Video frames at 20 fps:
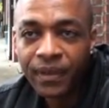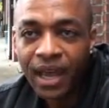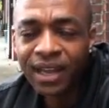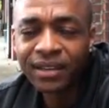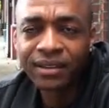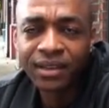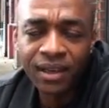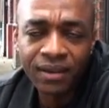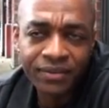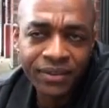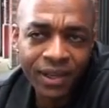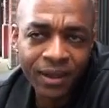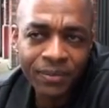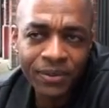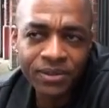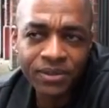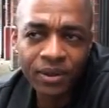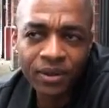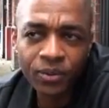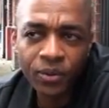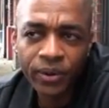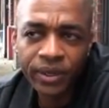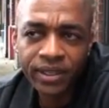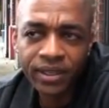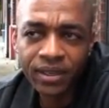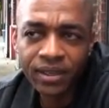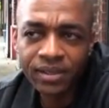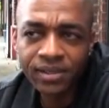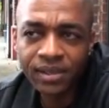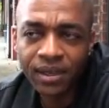I love the episode where he
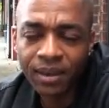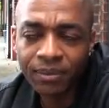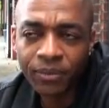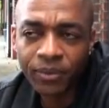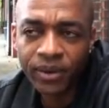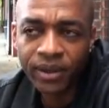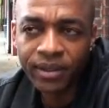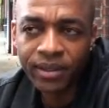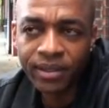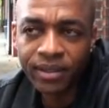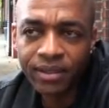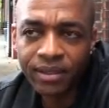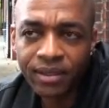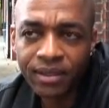hooks up with